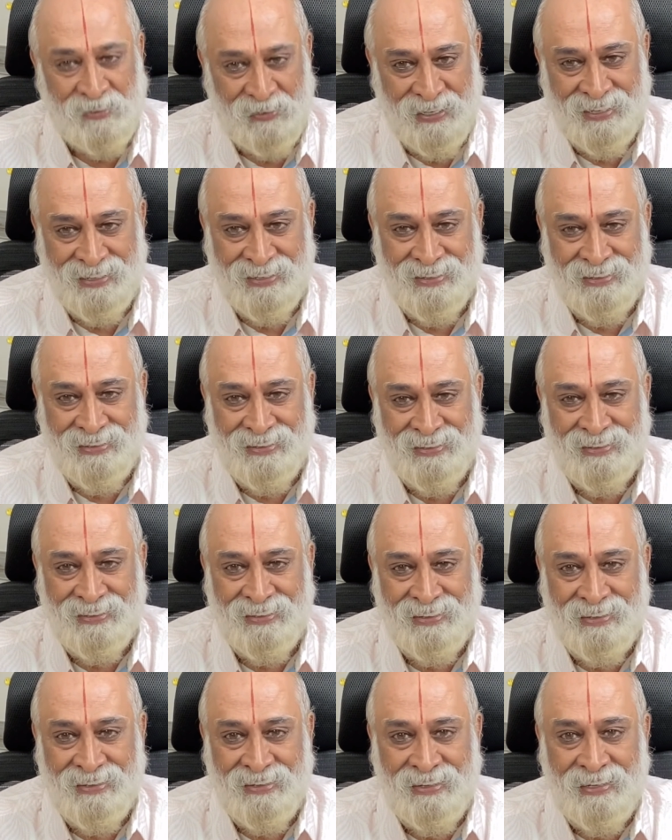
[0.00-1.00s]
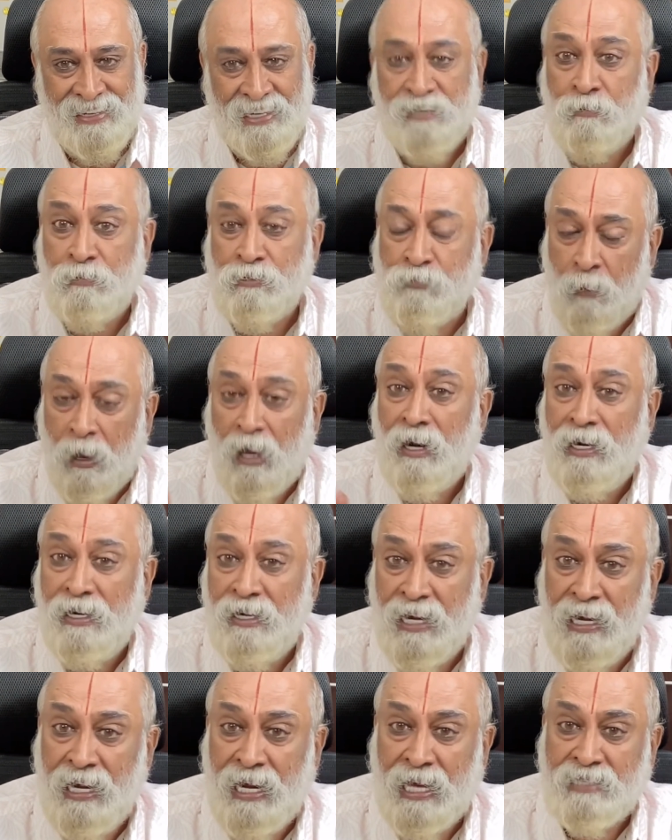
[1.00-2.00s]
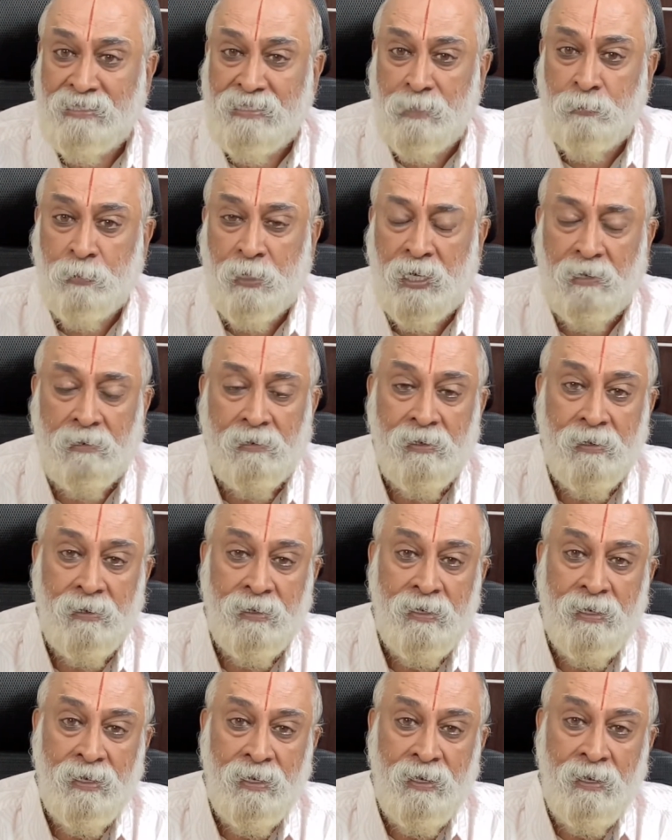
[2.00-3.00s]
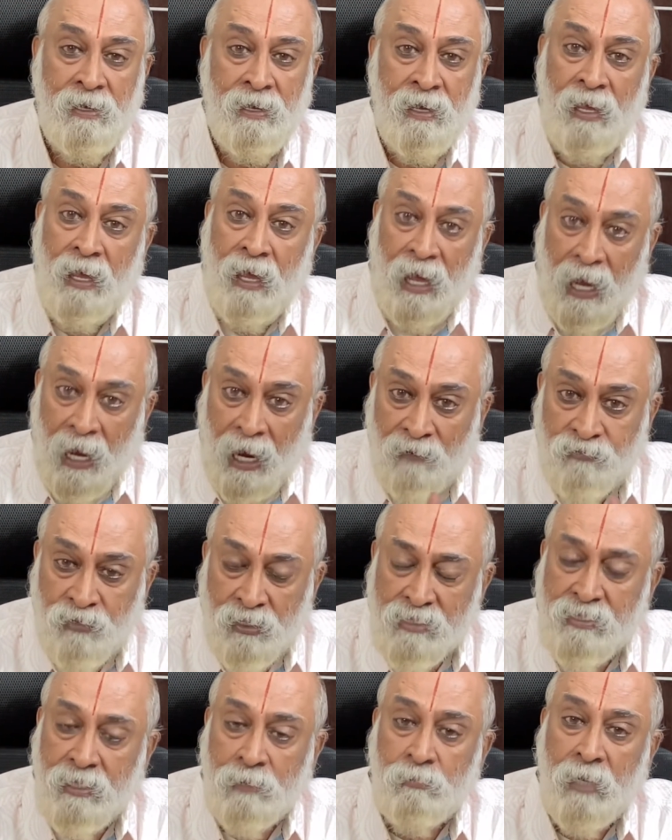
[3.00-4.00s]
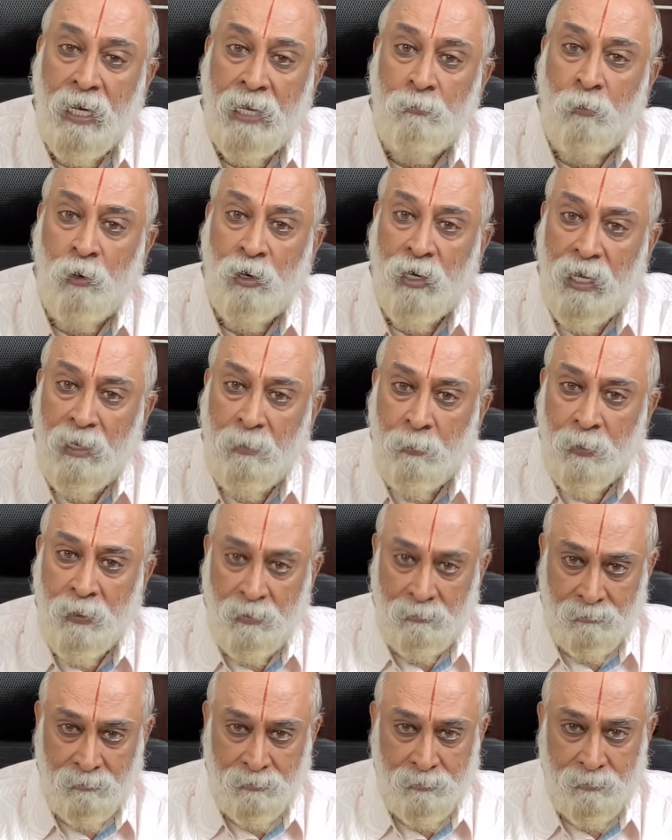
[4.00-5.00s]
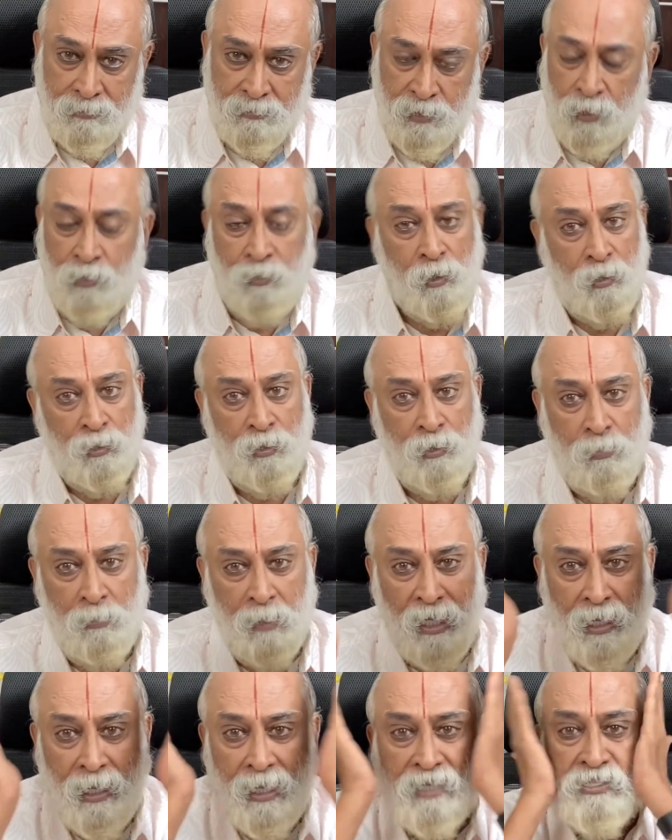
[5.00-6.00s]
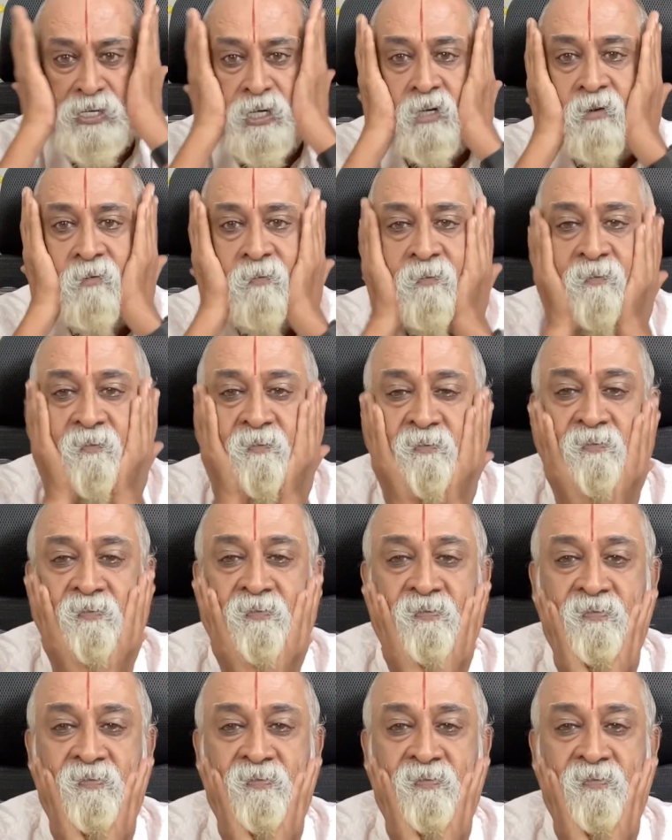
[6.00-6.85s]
Okay. It was voluntarily accepted. After some time, what happened? You know human nature.